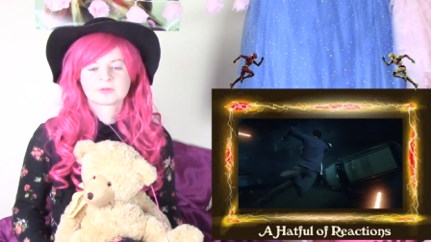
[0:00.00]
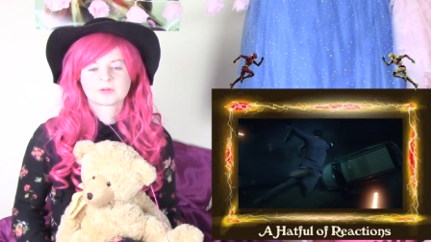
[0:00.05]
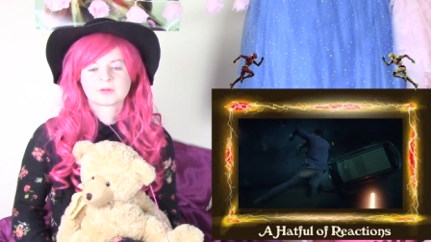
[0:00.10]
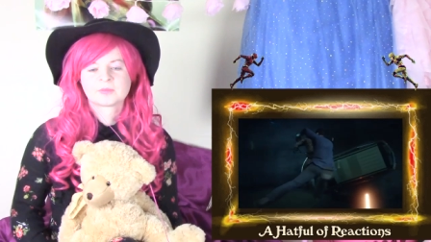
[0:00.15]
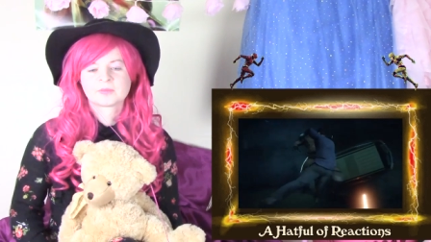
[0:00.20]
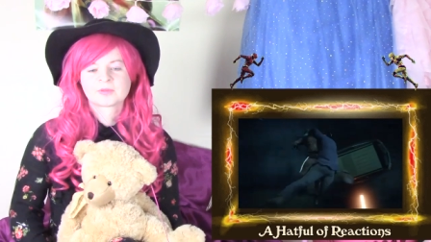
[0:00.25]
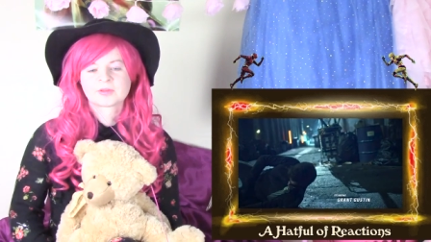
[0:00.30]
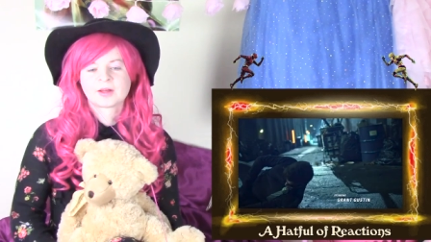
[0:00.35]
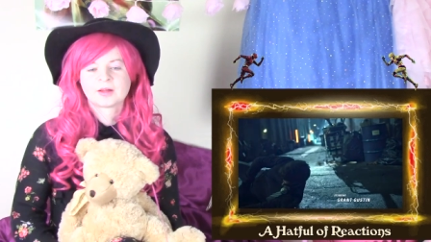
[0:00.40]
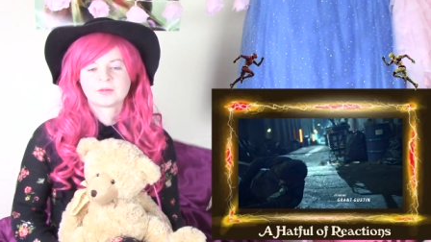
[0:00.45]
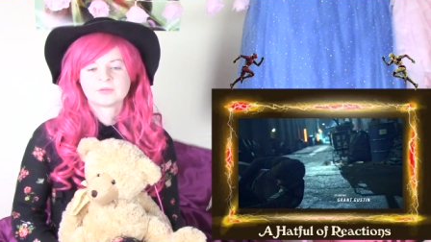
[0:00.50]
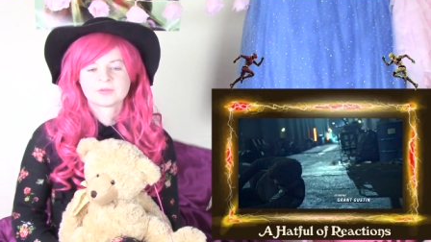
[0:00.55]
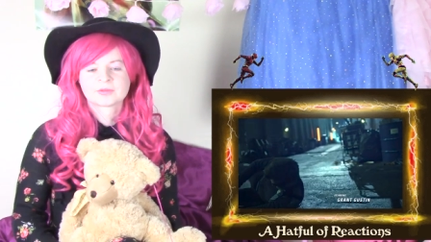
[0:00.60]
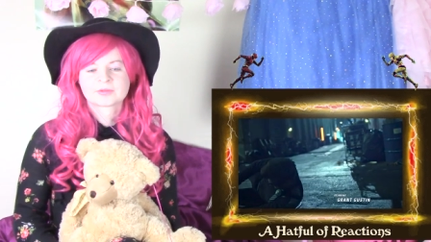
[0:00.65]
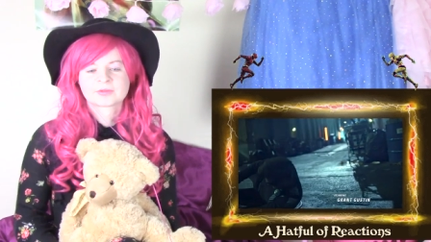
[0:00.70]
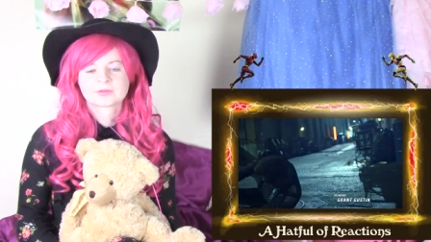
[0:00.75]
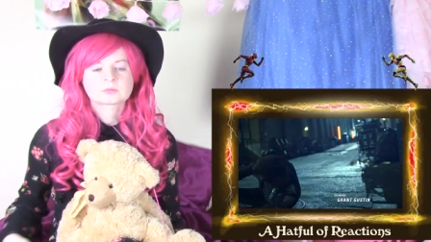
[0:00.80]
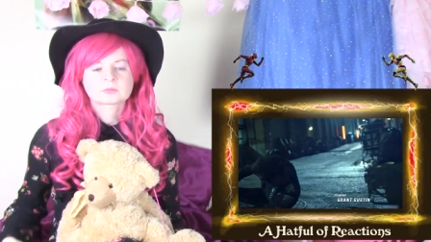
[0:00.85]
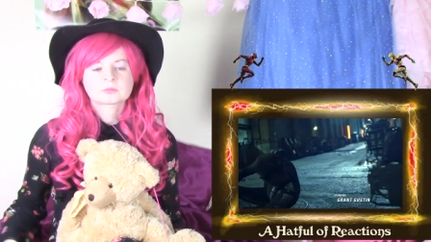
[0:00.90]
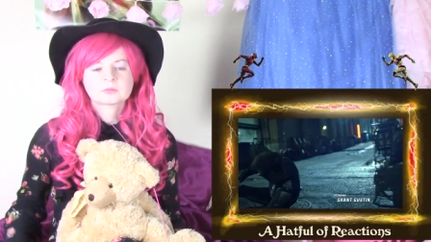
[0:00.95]
to
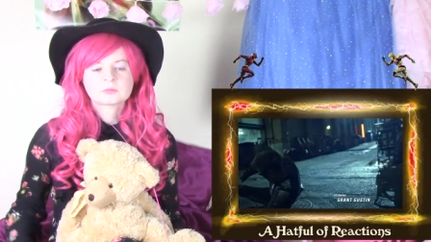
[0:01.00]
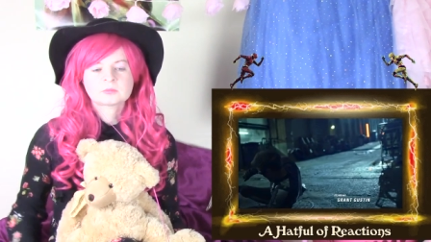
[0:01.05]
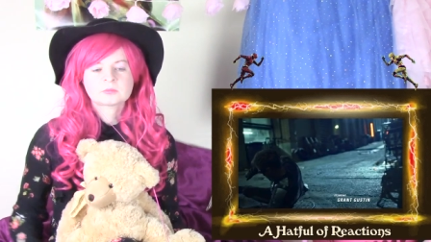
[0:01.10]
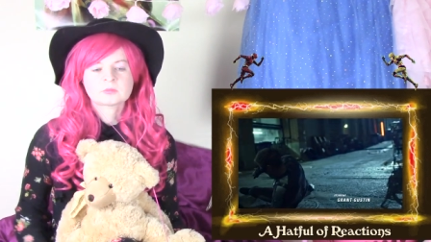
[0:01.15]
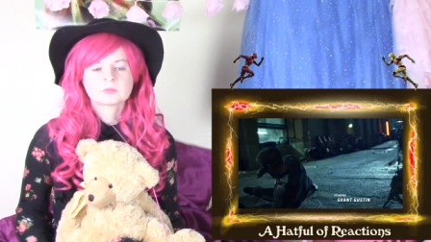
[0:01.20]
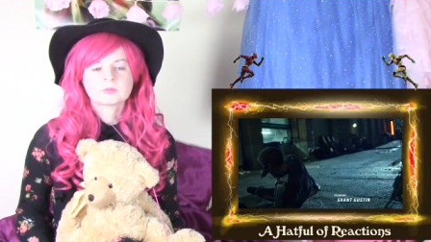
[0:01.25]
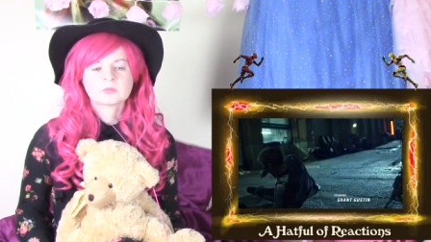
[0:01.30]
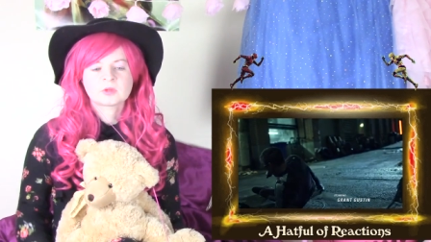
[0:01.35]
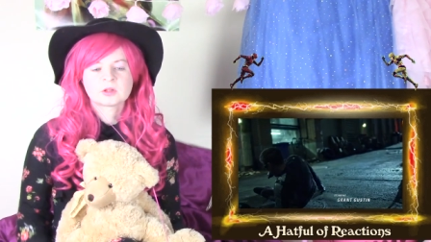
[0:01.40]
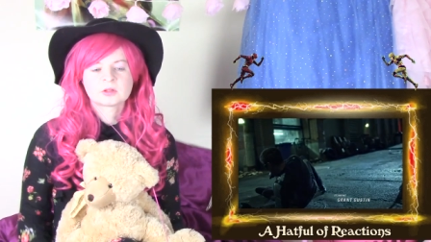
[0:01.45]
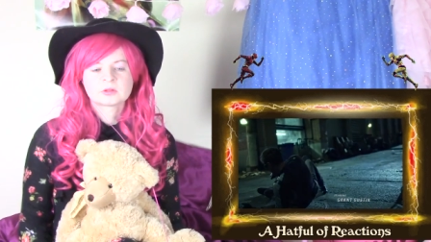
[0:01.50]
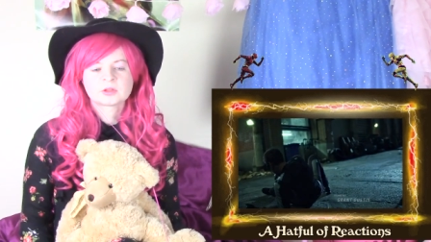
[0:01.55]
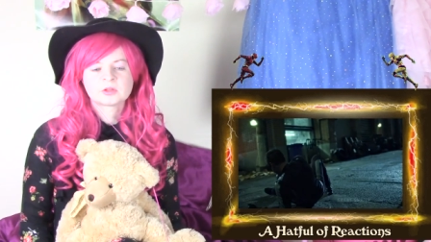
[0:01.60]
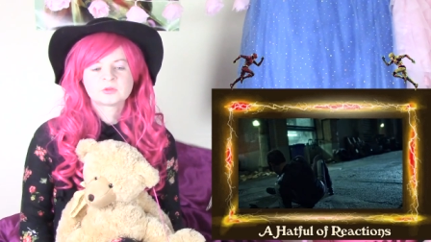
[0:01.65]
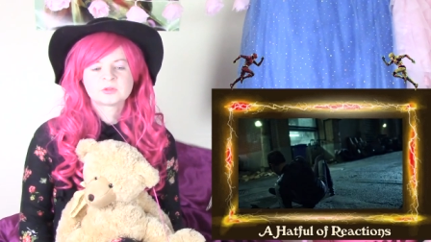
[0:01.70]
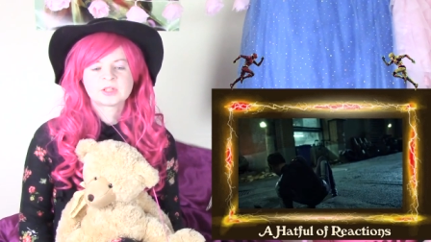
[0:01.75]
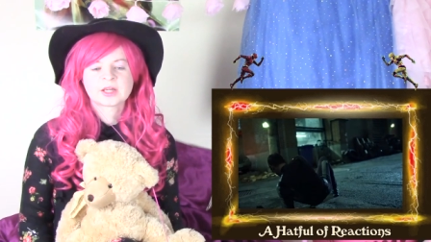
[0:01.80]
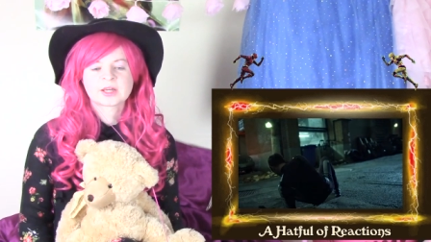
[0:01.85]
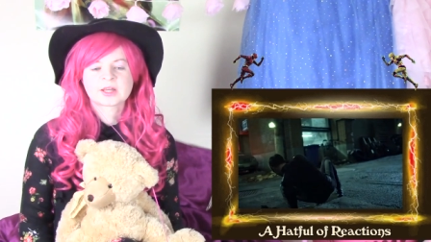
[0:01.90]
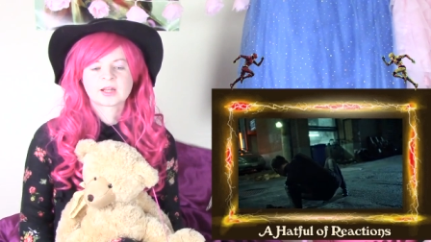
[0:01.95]
themselves.
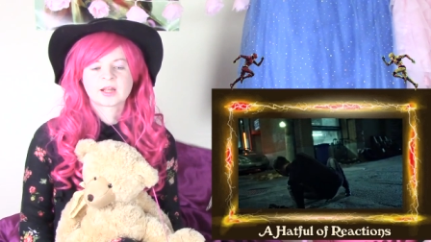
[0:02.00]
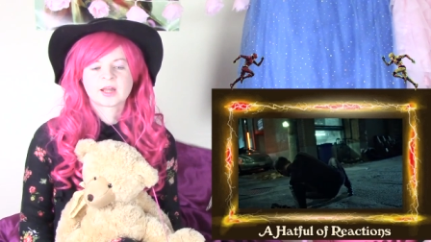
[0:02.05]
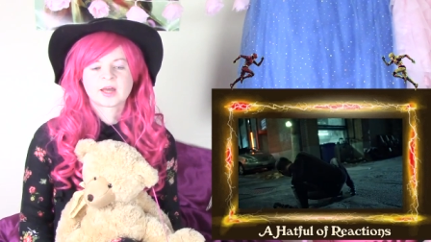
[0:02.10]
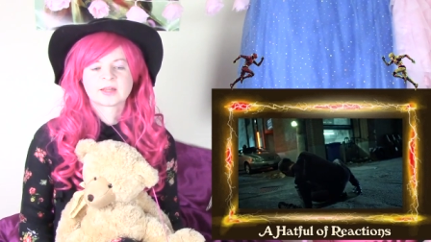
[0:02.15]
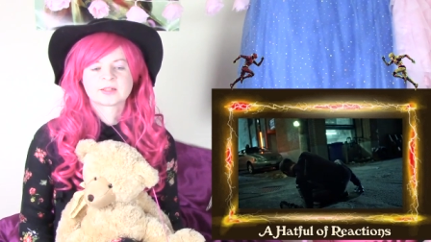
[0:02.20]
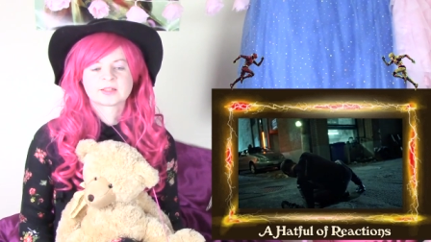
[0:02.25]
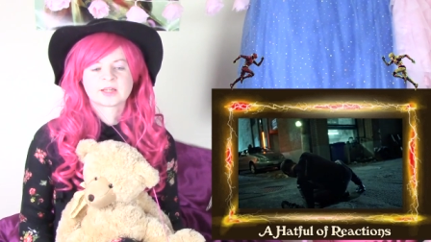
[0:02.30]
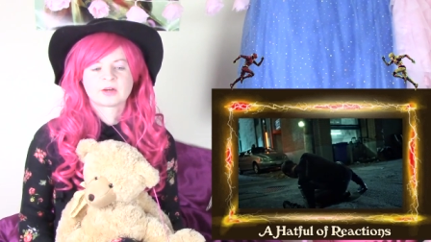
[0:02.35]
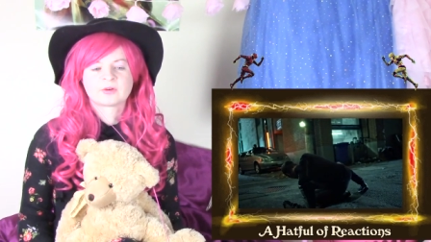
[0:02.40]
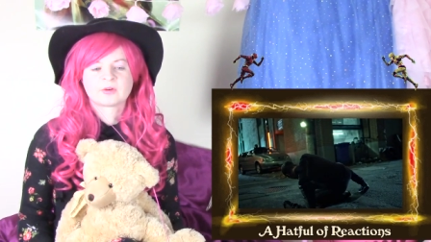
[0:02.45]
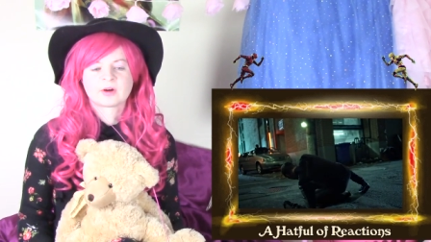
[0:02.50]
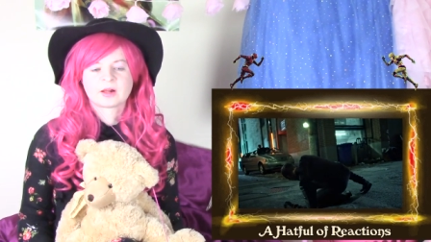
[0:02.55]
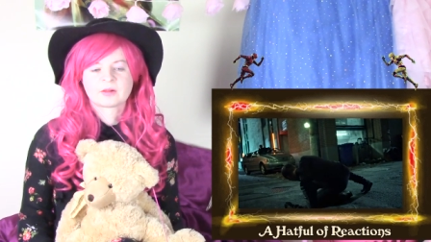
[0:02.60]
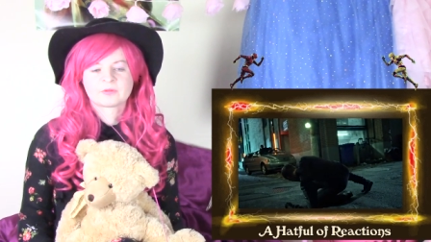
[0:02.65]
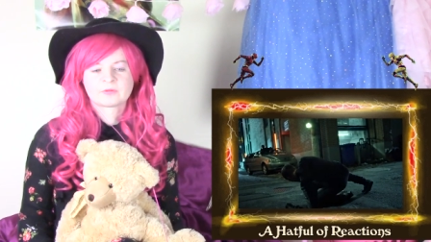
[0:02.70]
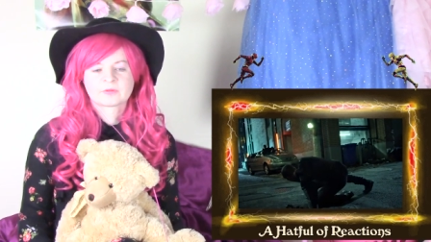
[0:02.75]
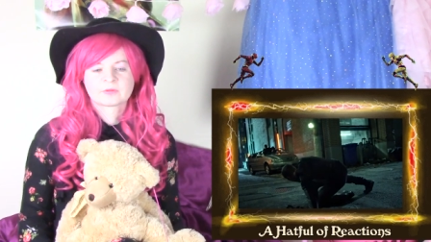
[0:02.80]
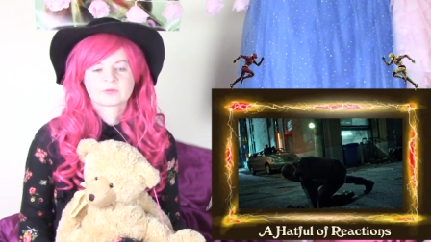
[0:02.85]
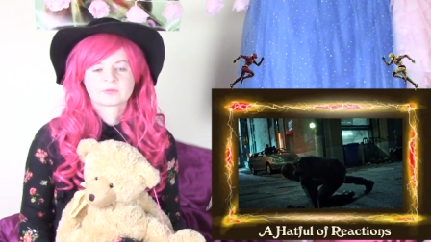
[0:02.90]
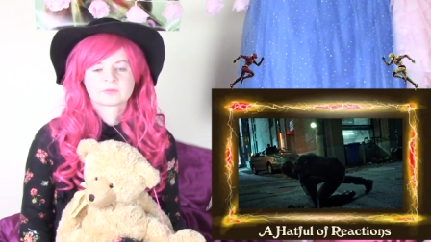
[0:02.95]
Don't take a line down,
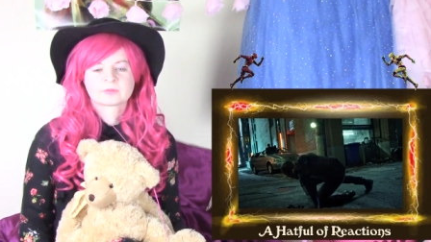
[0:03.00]
Ralph.